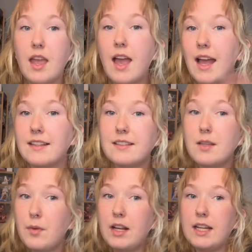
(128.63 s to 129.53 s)
And
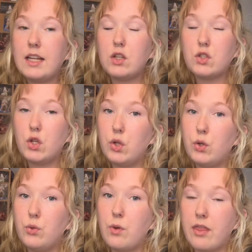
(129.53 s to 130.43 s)
similarly
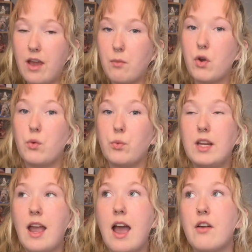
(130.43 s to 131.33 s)
to that one, we
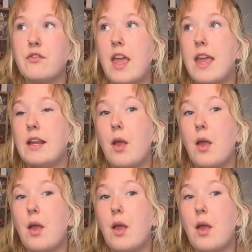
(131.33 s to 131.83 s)
have a